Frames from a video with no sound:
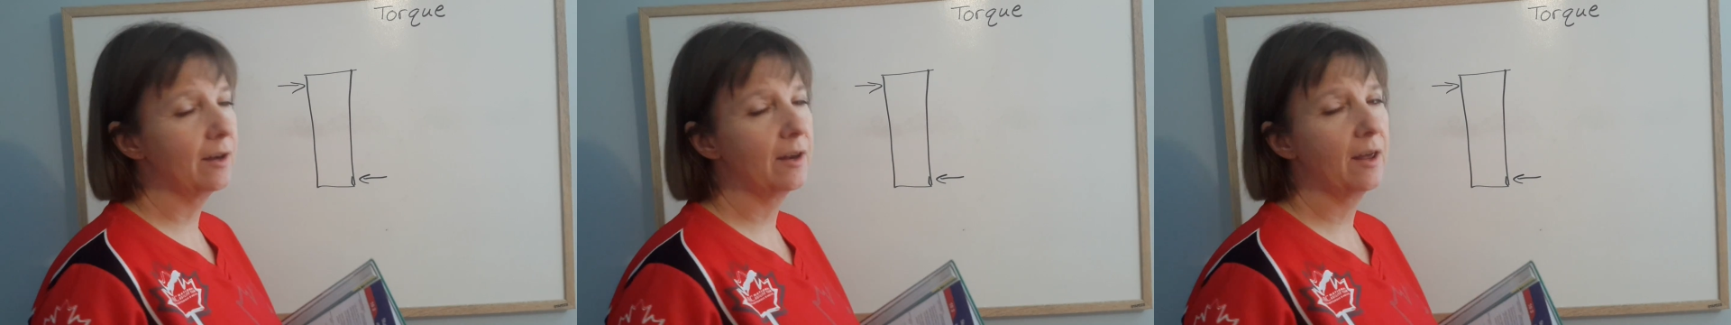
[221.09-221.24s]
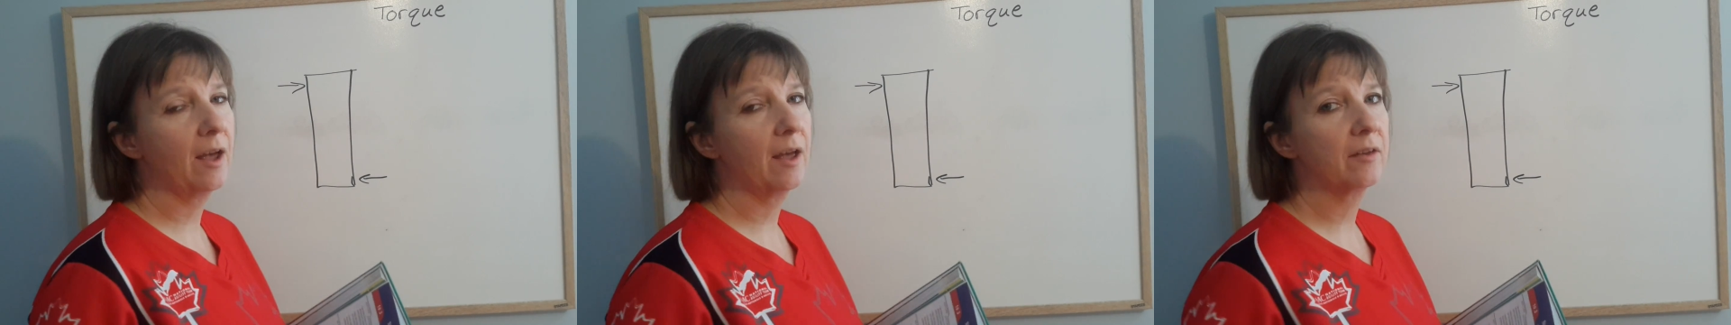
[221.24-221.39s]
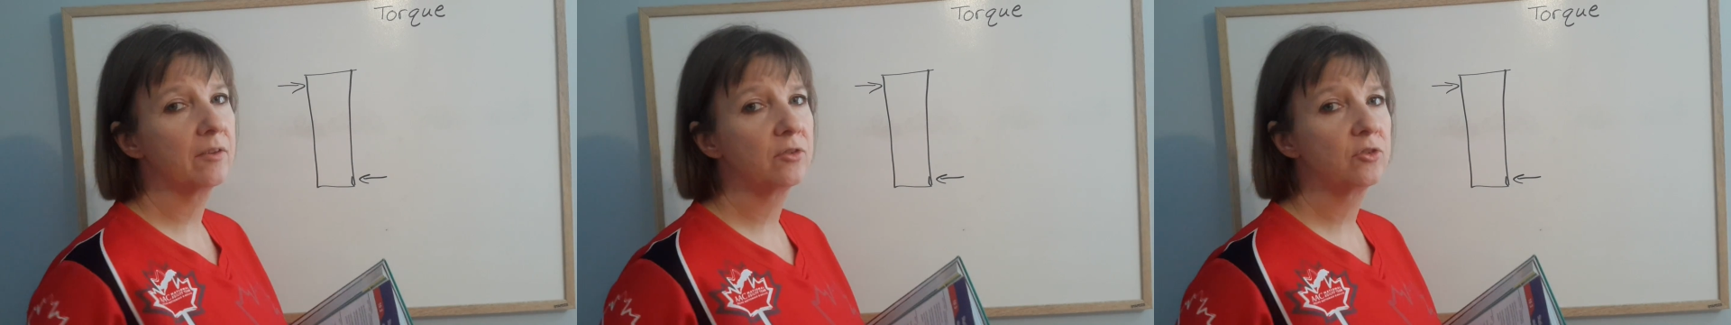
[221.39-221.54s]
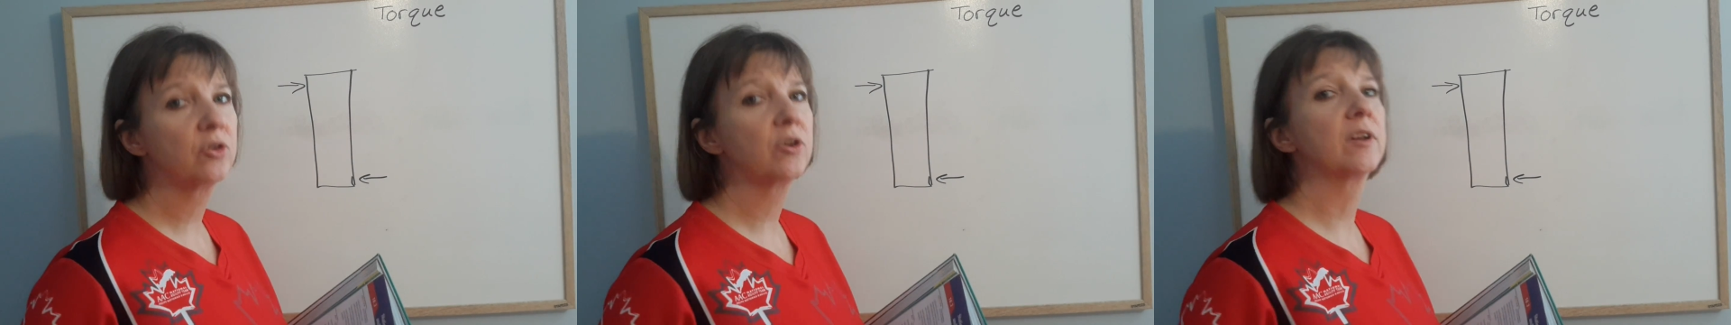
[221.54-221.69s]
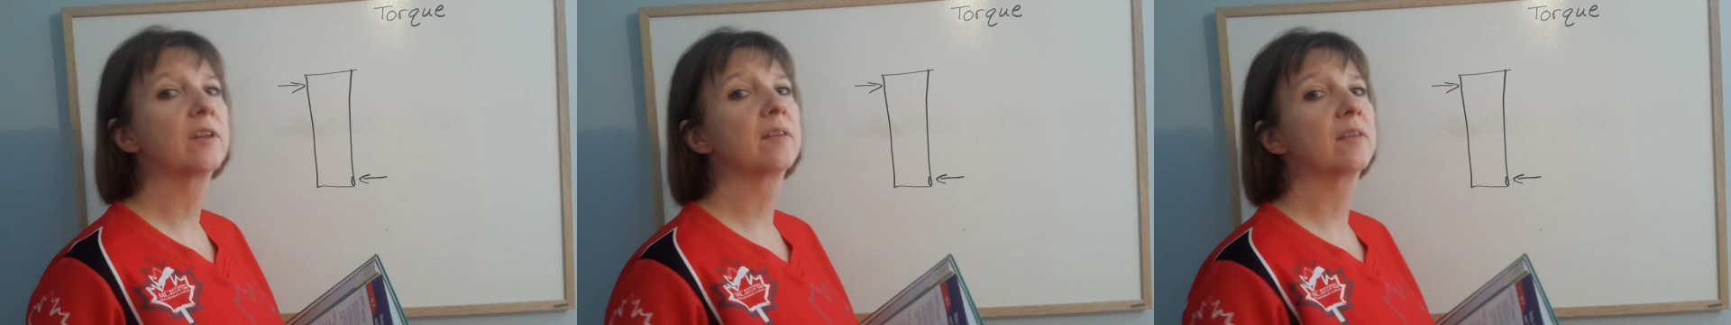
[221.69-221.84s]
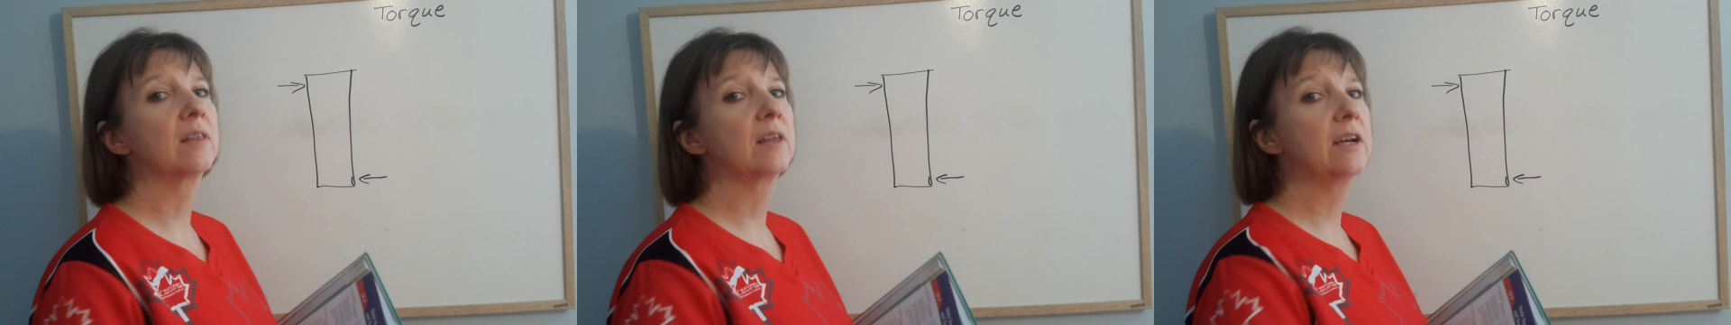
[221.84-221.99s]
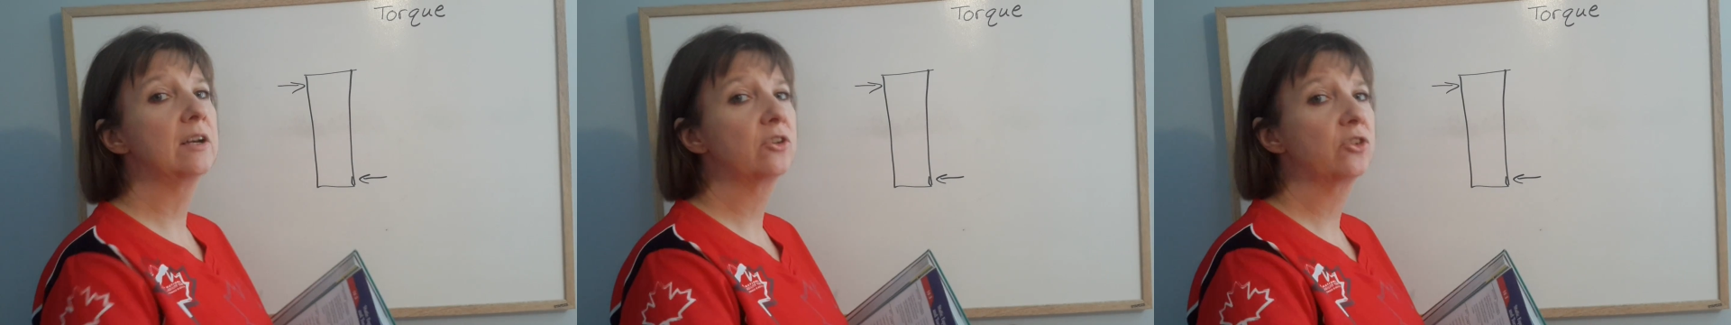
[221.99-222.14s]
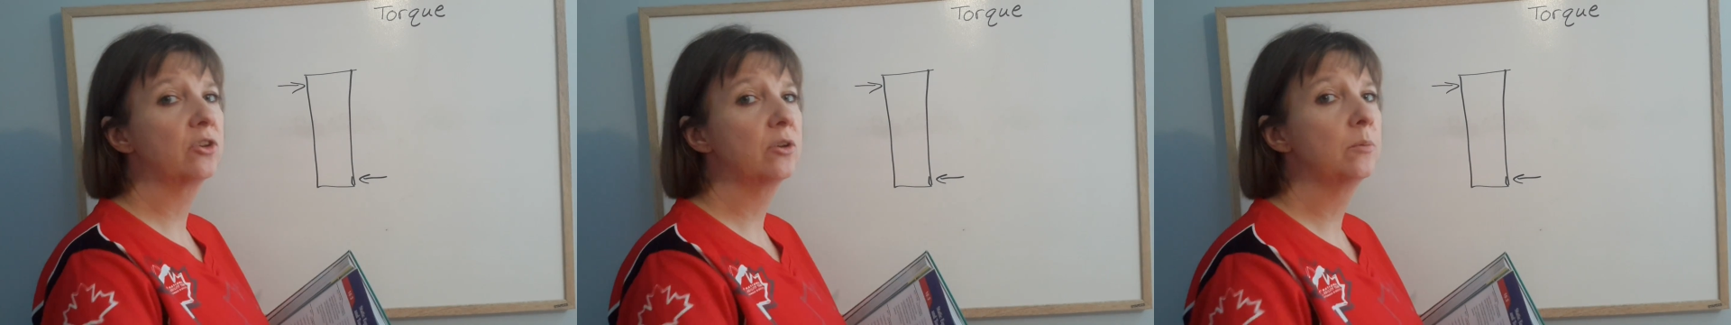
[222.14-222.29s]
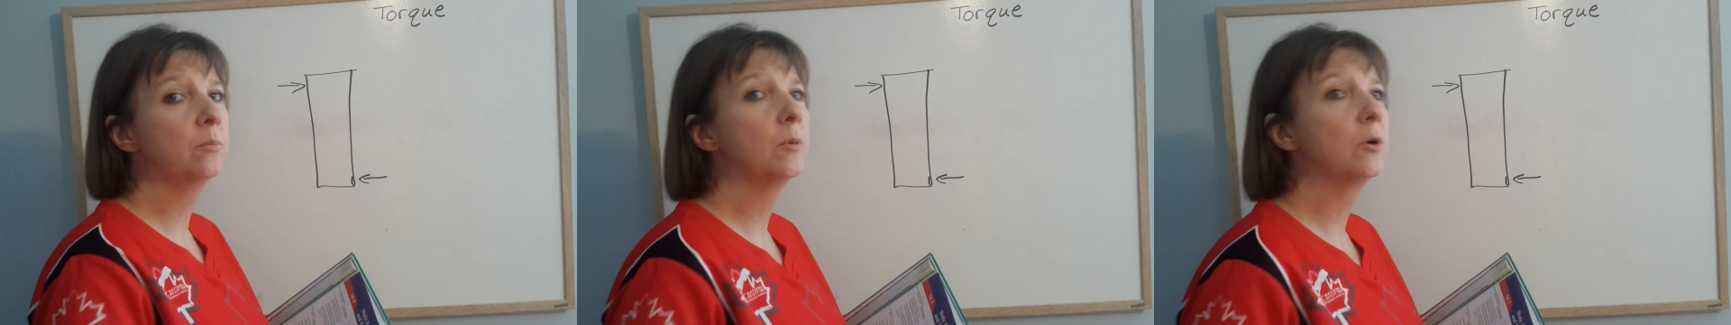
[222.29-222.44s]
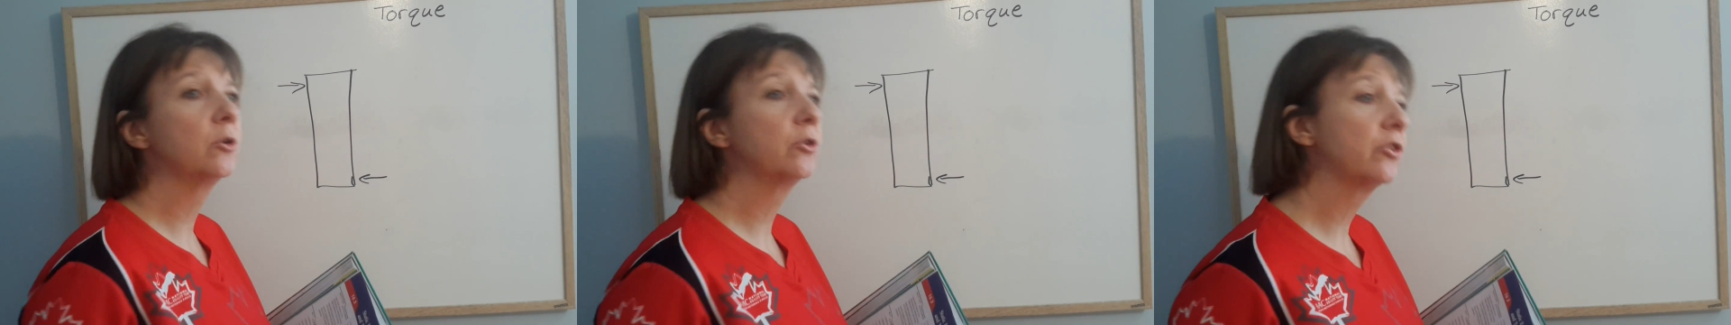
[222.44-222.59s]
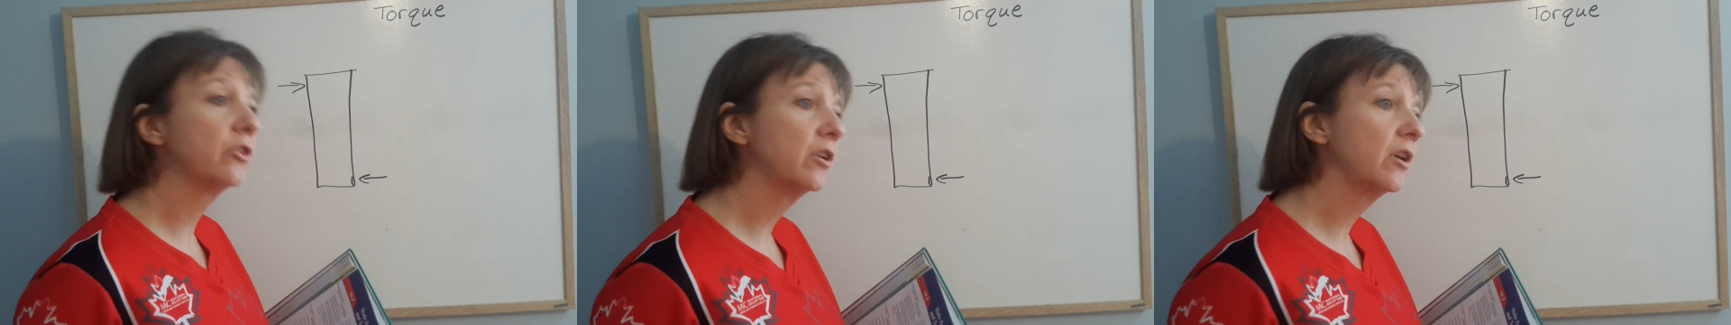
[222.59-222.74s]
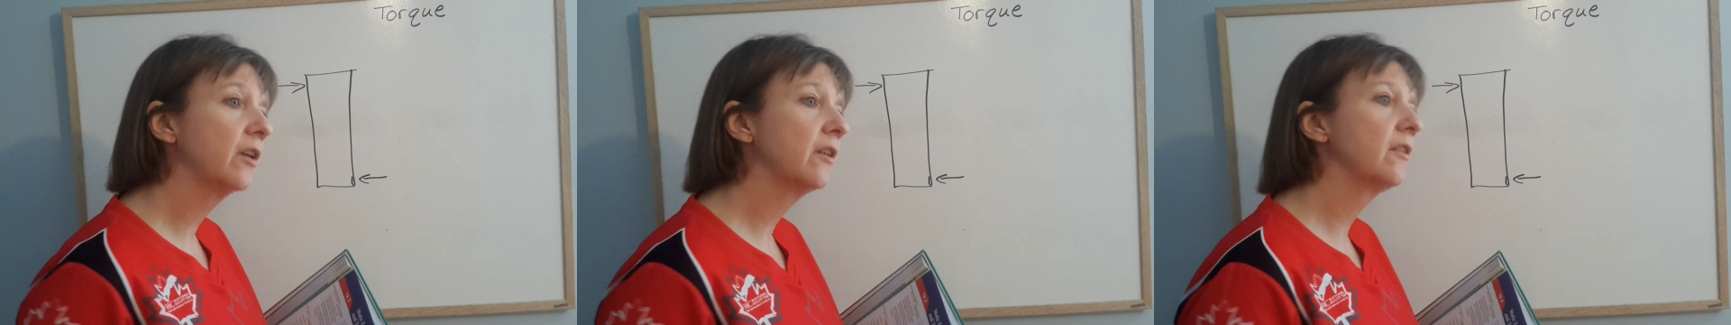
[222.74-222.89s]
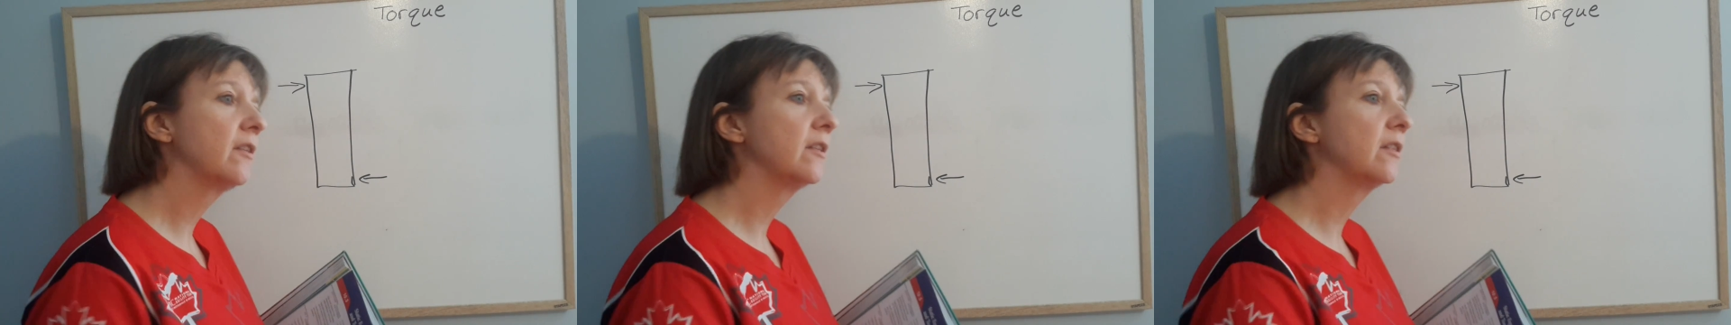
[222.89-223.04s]
it has translational motion
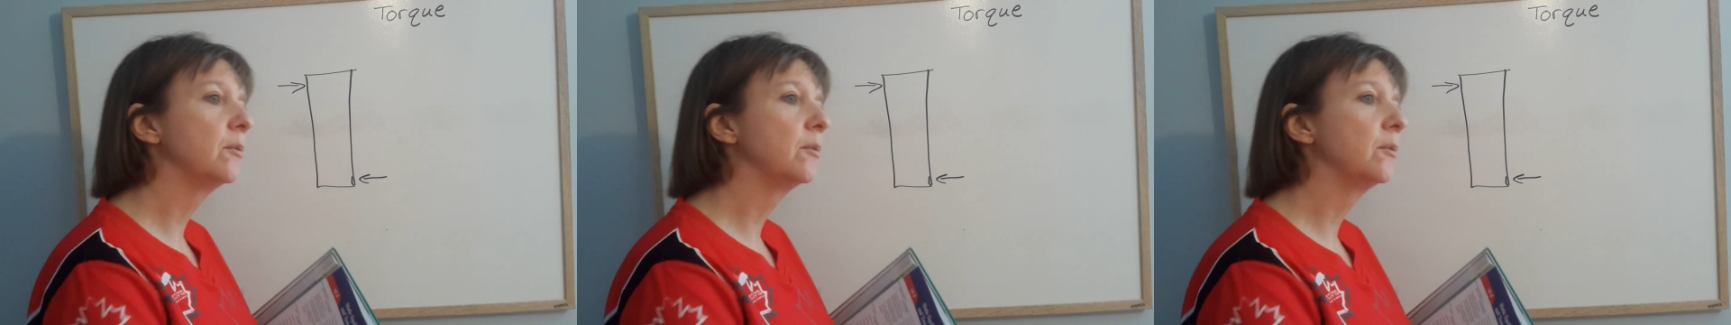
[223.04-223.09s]
because